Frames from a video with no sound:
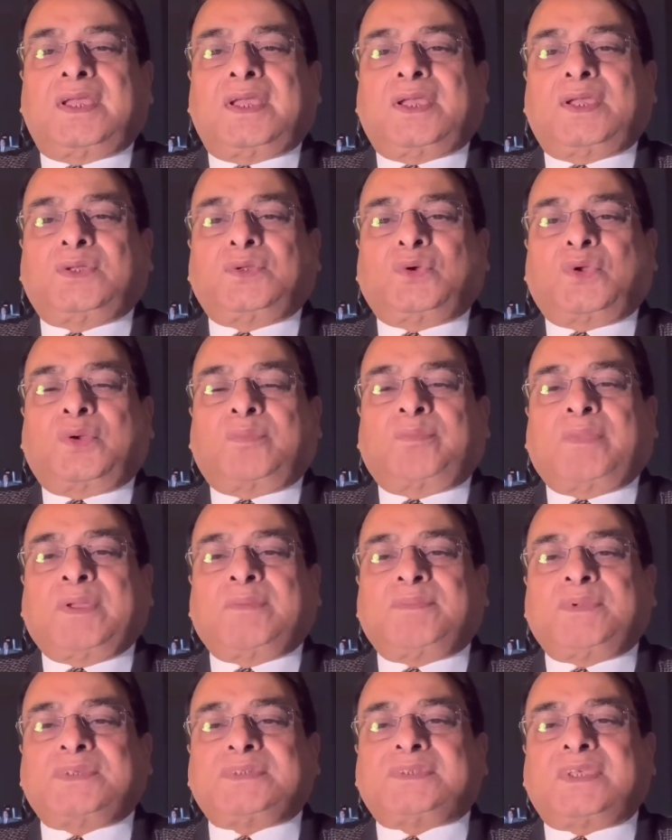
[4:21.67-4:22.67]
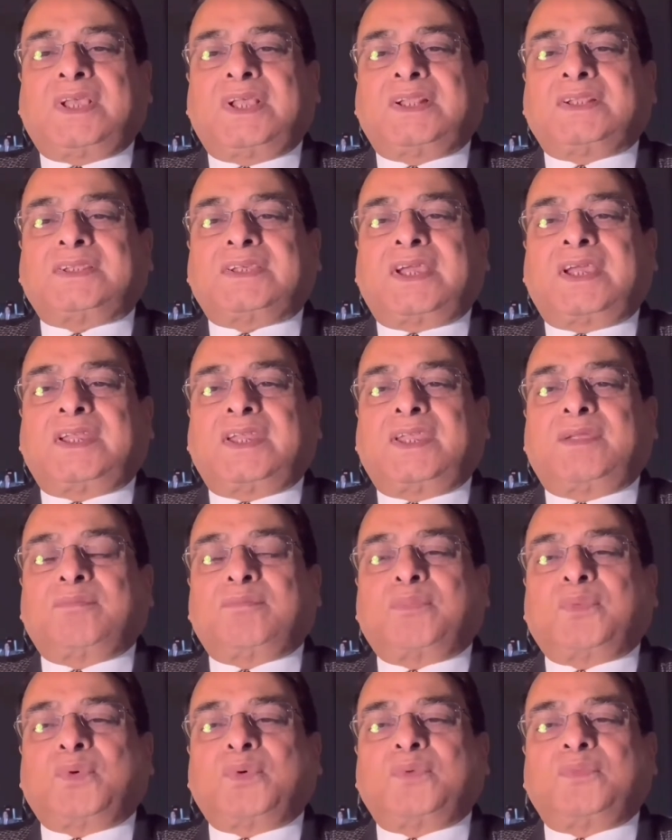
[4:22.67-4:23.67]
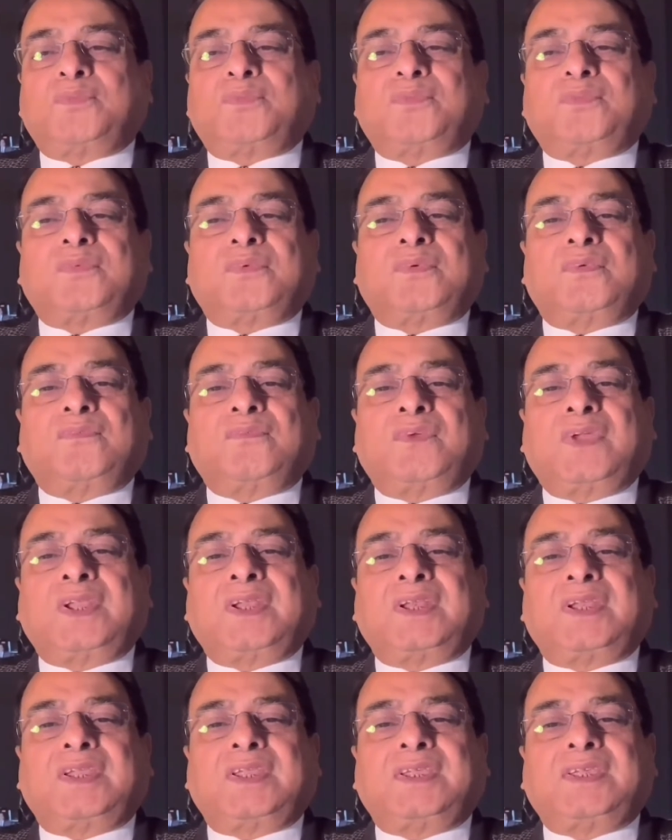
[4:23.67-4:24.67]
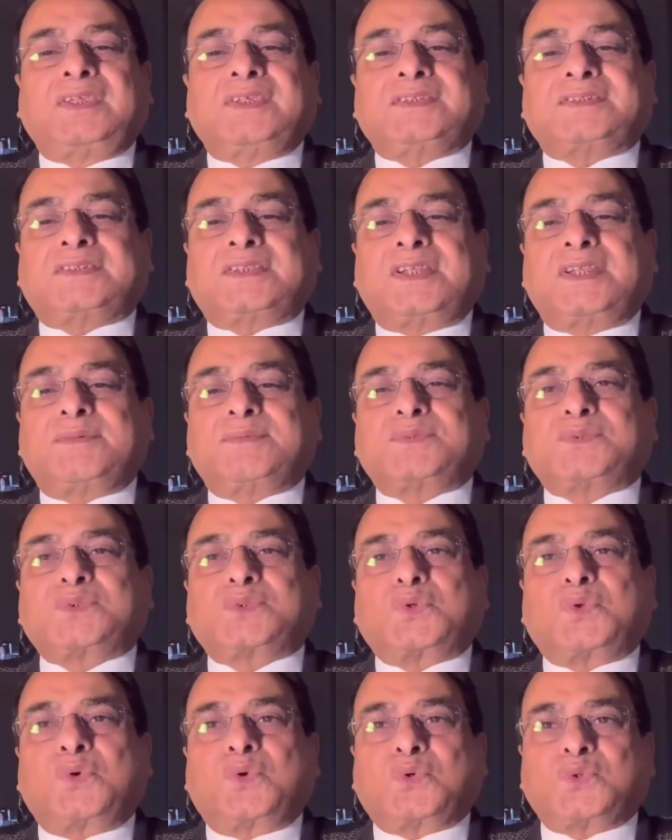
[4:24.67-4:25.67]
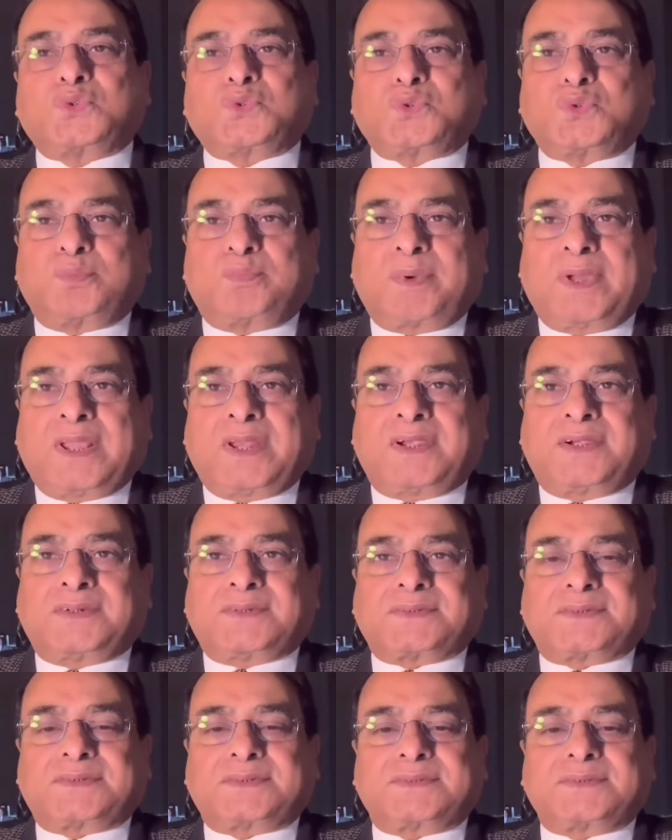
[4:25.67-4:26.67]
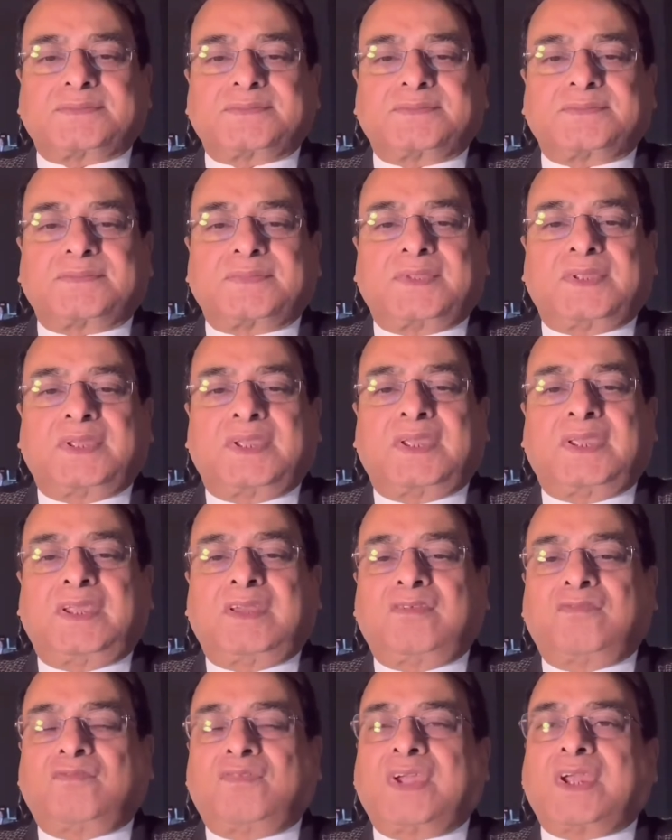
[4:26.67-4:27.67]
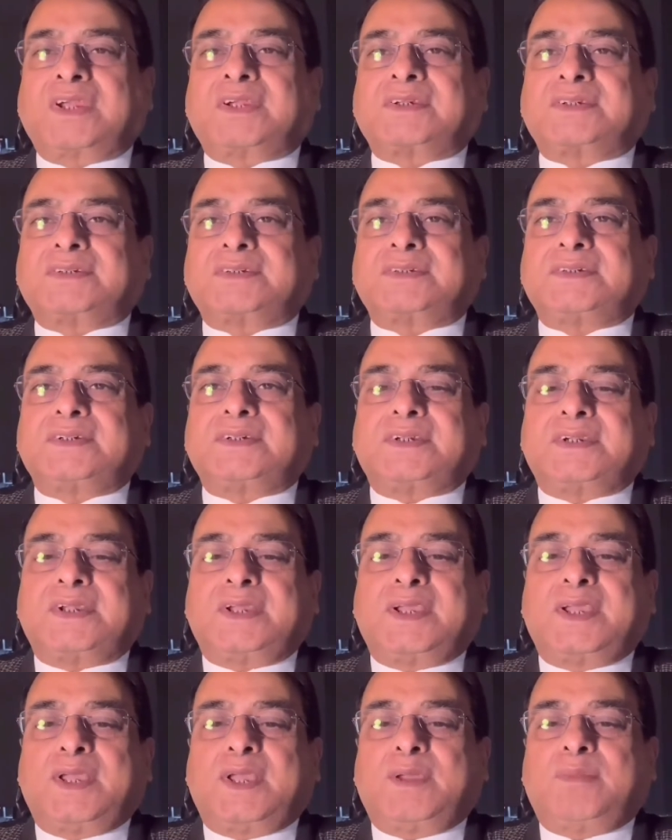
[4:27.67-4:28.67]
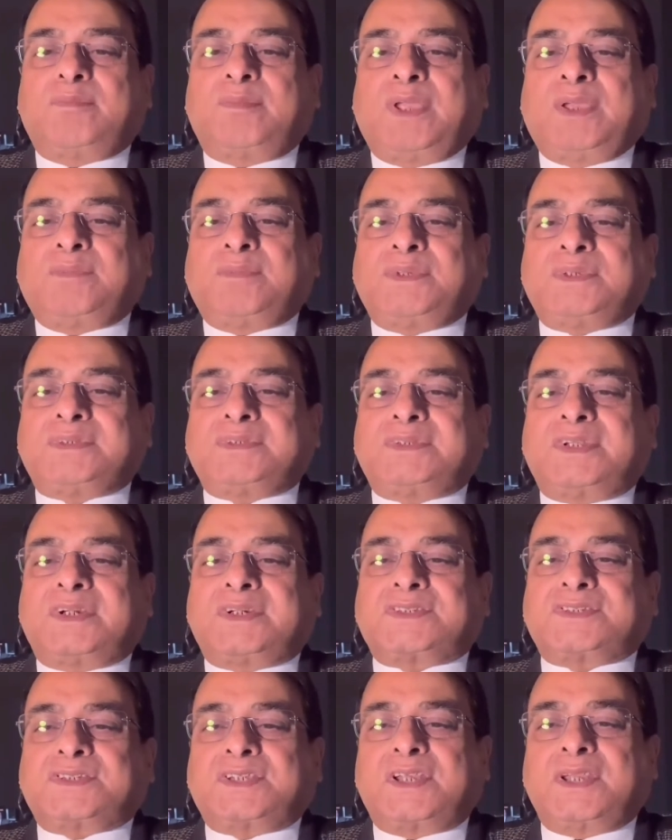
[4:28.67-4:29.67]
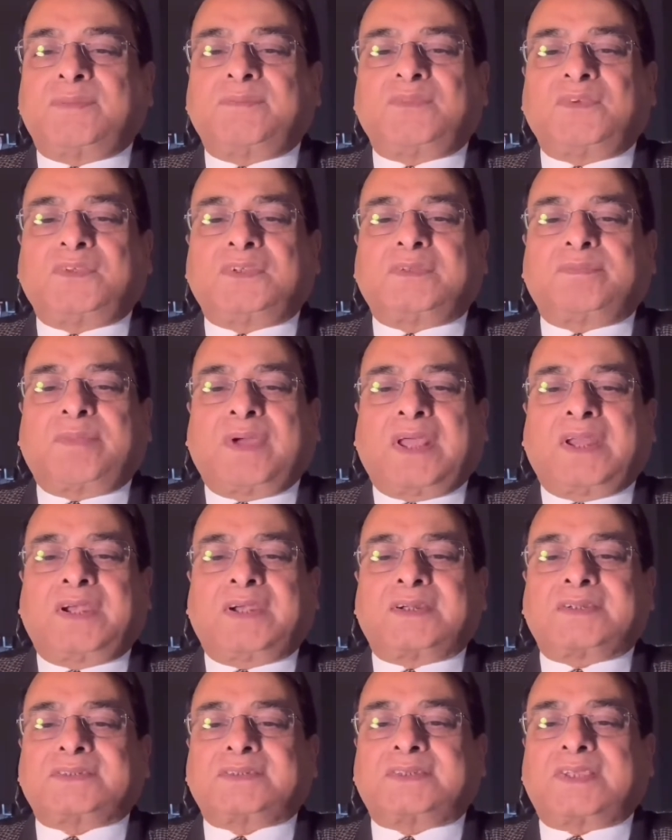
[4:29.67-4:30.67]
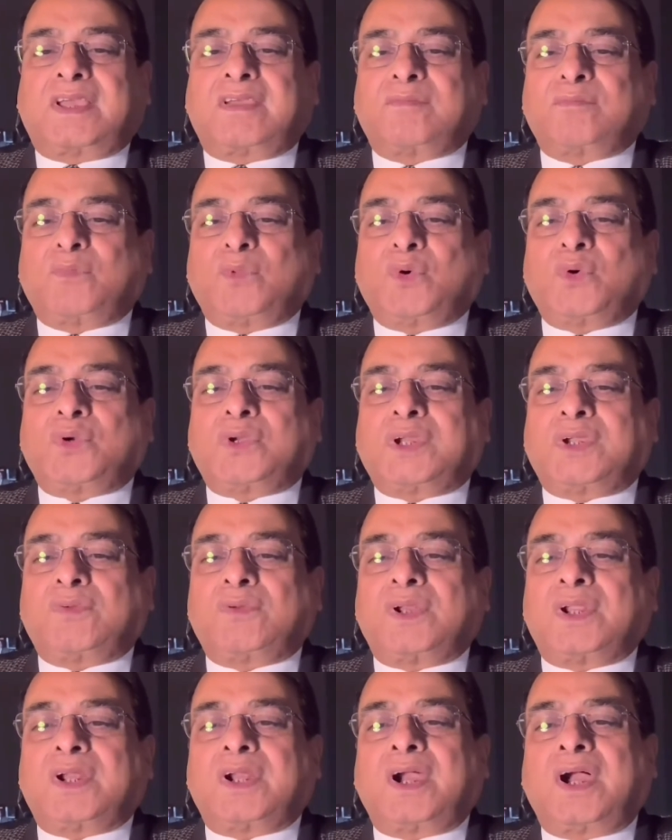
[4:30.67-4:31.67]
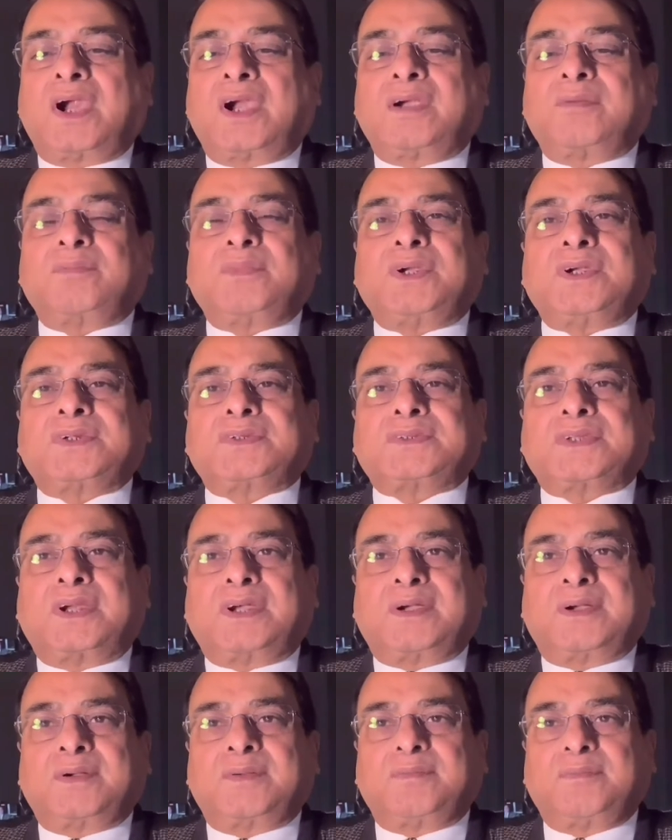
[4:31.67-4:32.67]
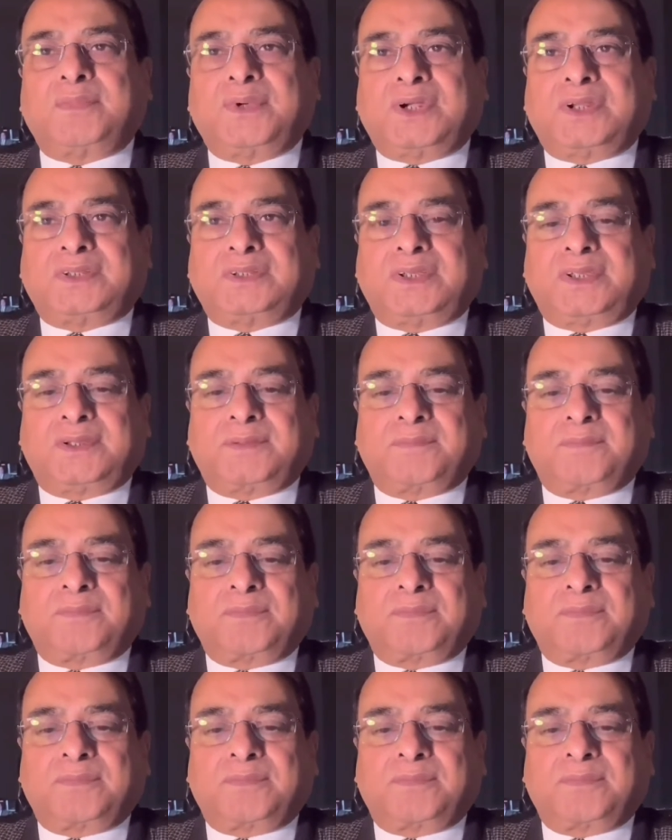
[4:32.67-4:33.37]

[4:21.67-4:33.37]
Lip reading: Your baby's health can improve when he sleeps close to parents. In fact, babies that sleep with parents have more regular heartbeats and breathing.